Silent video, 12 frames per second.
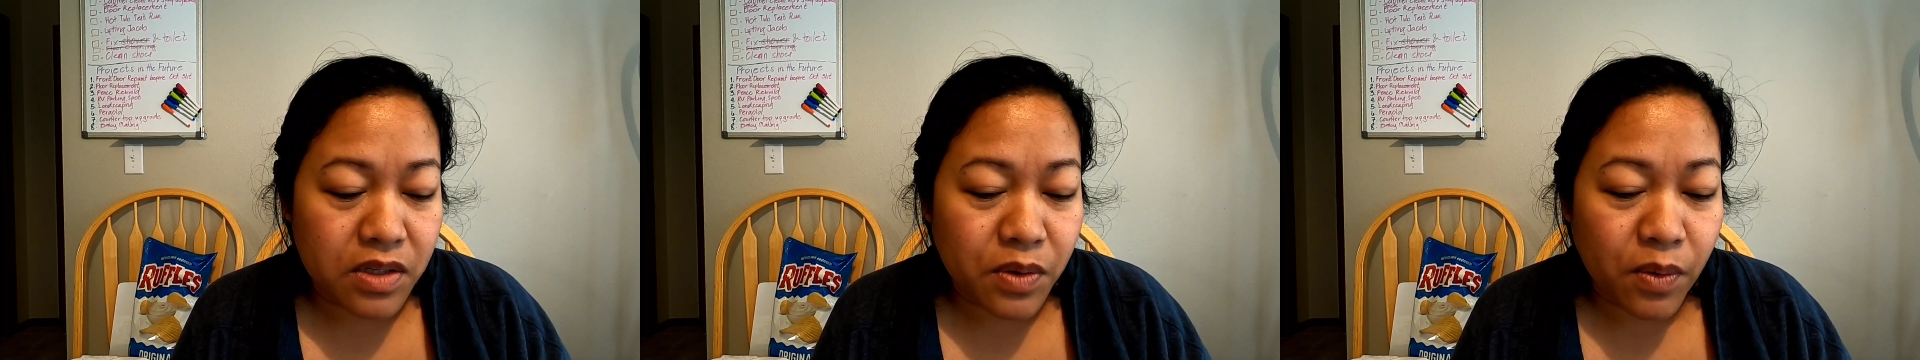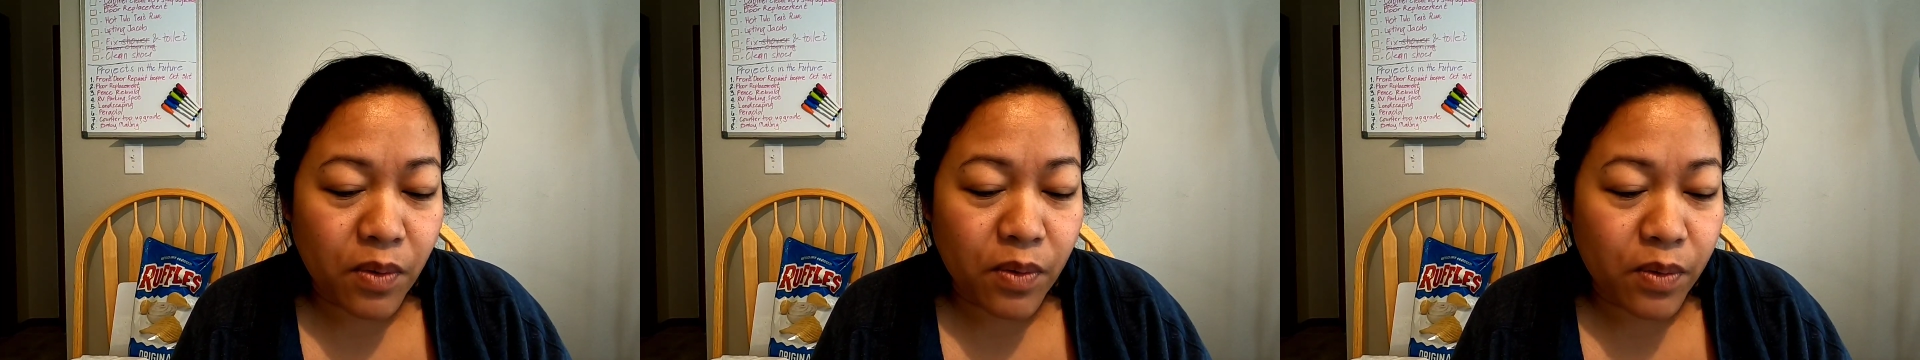
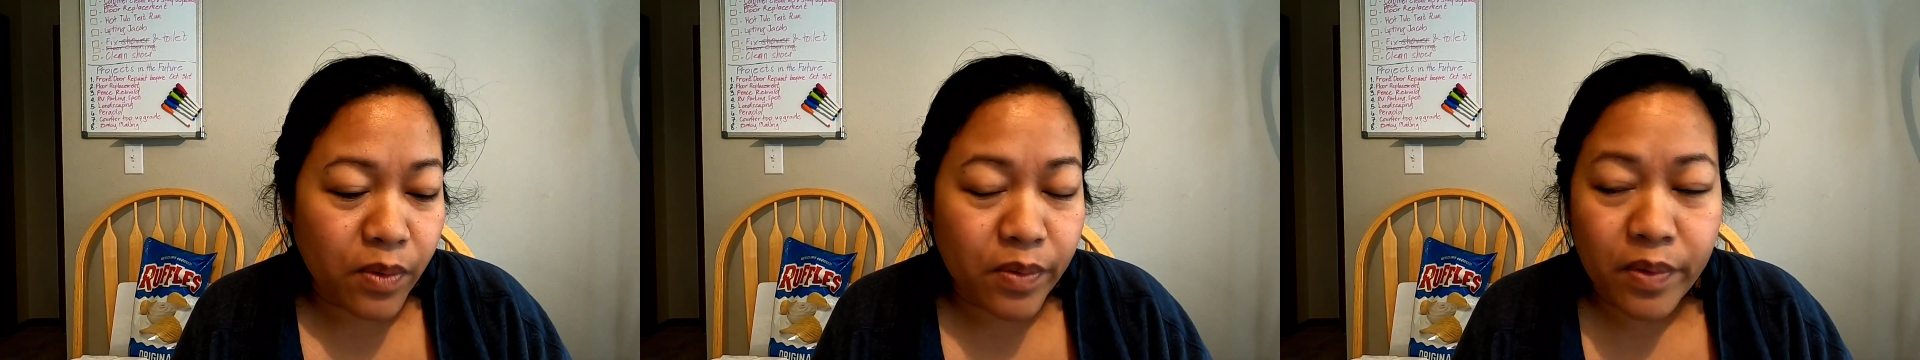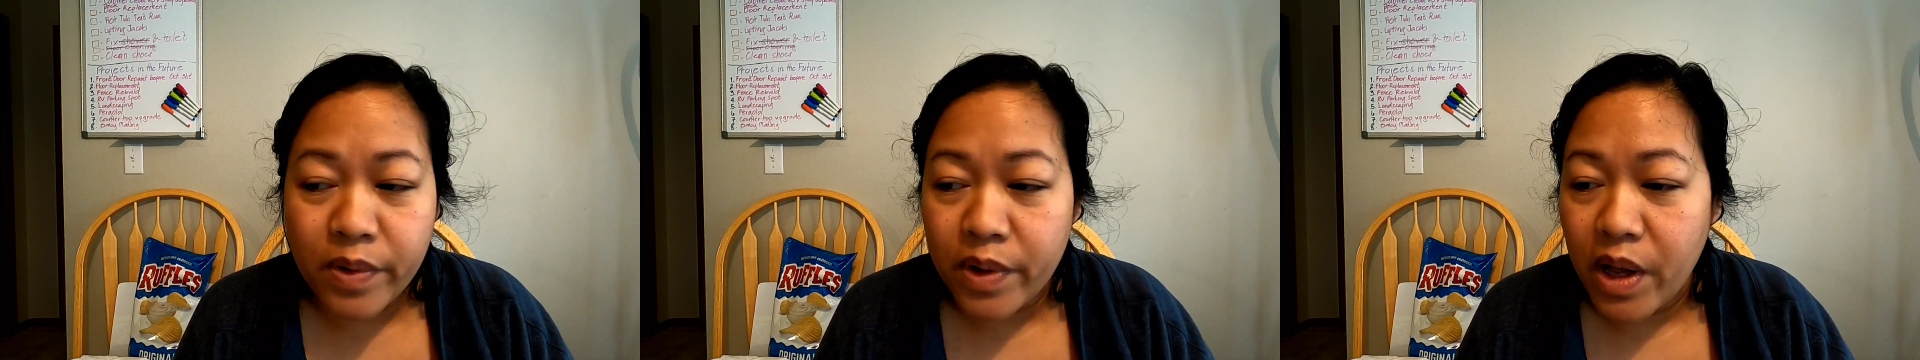So
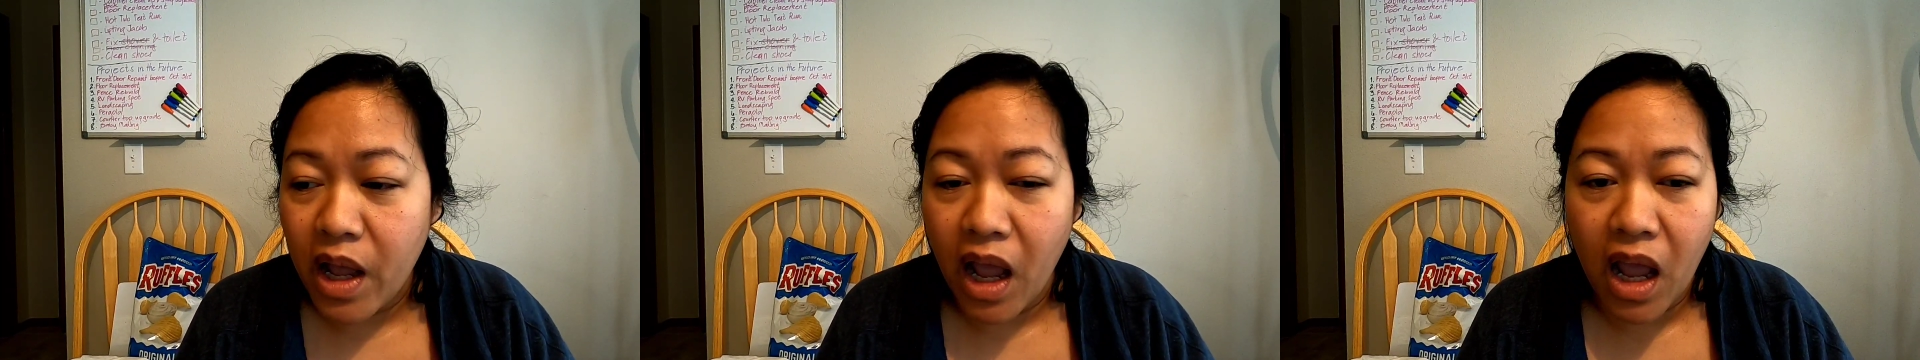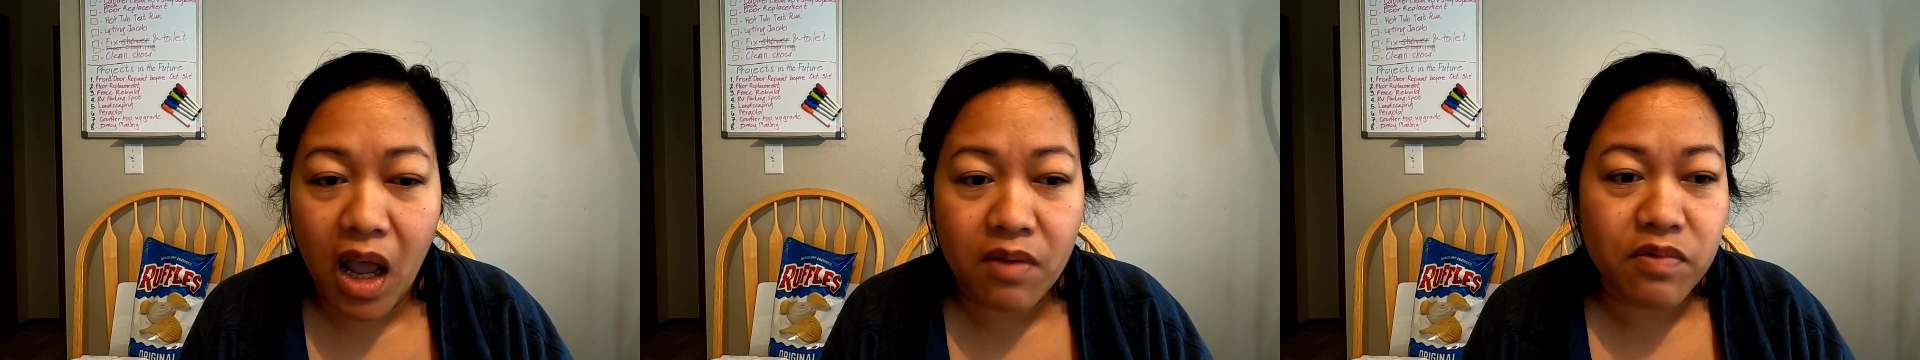
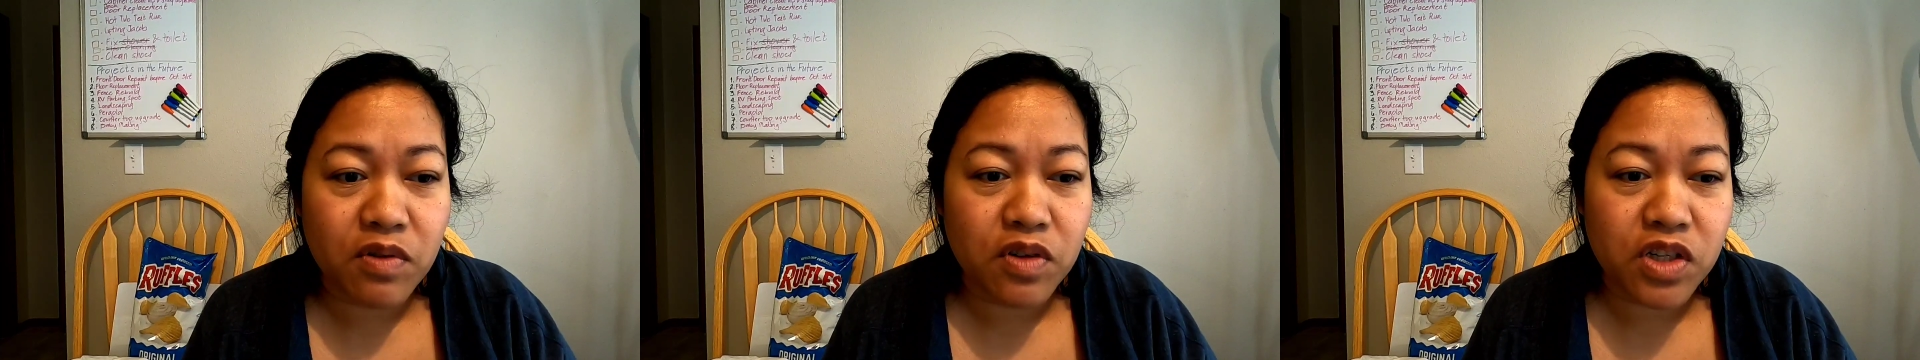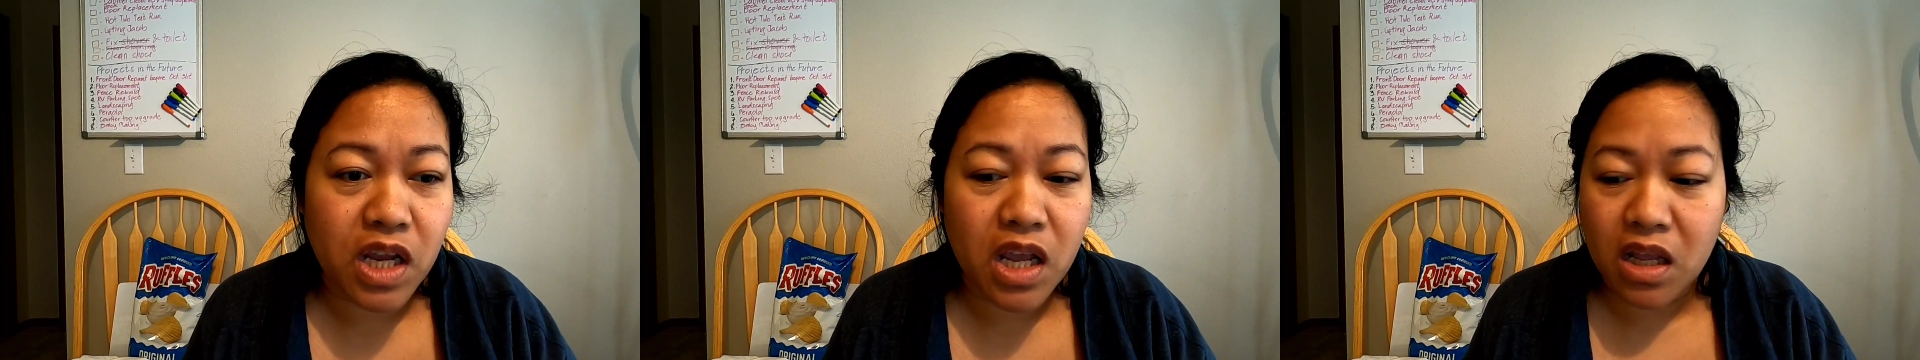I have to
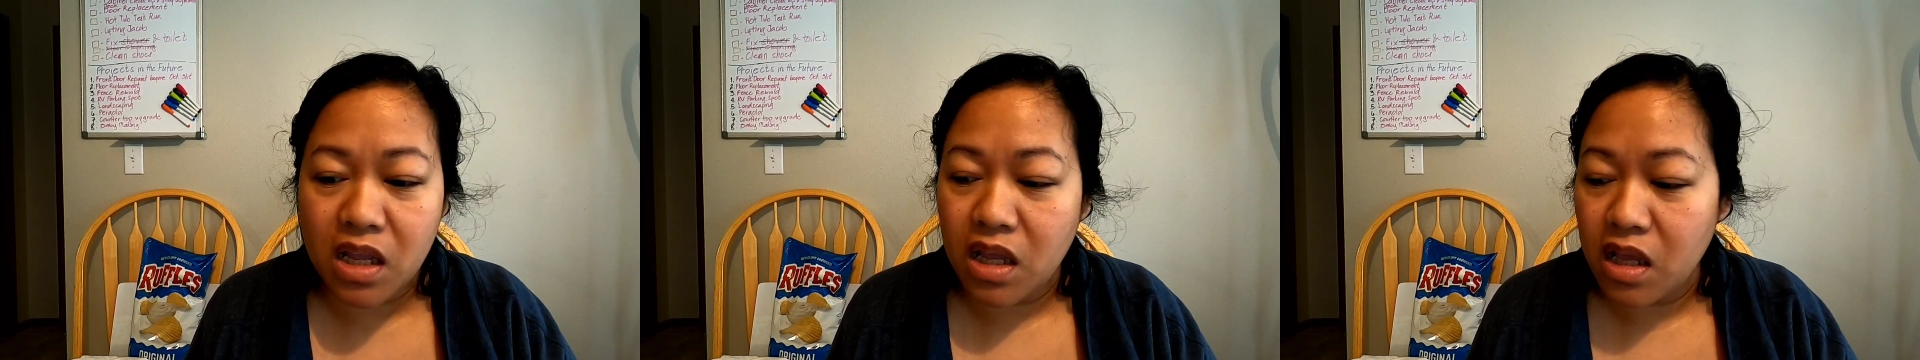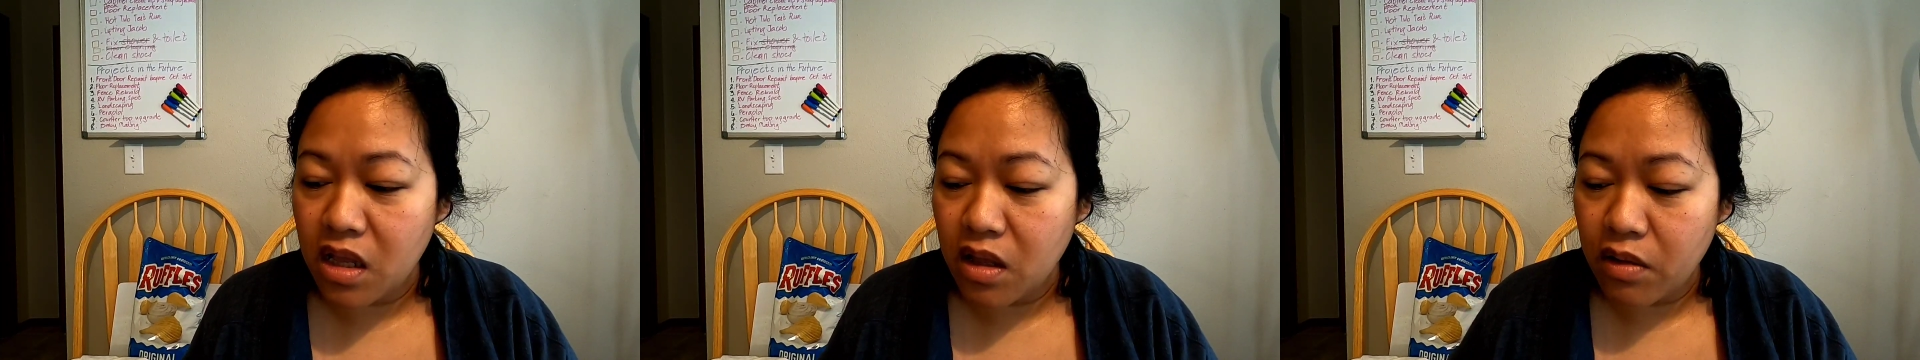check
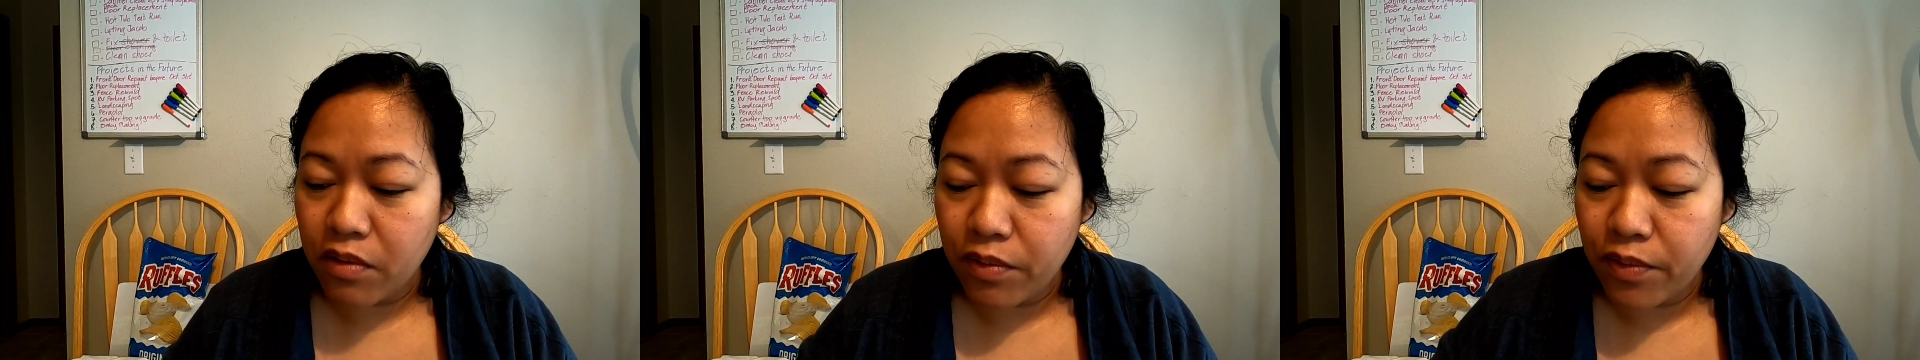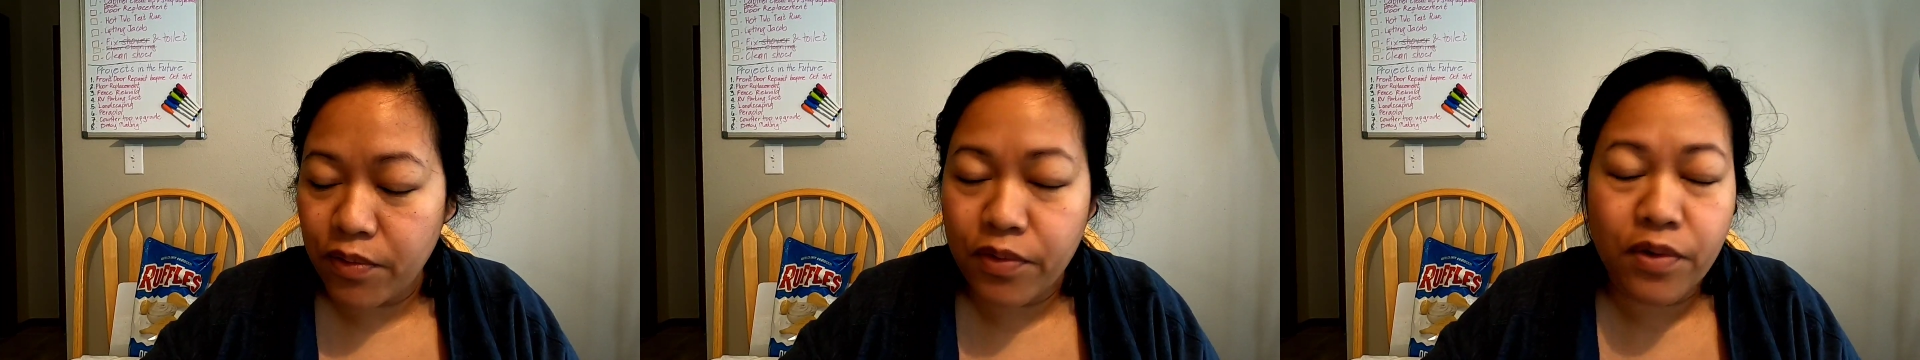if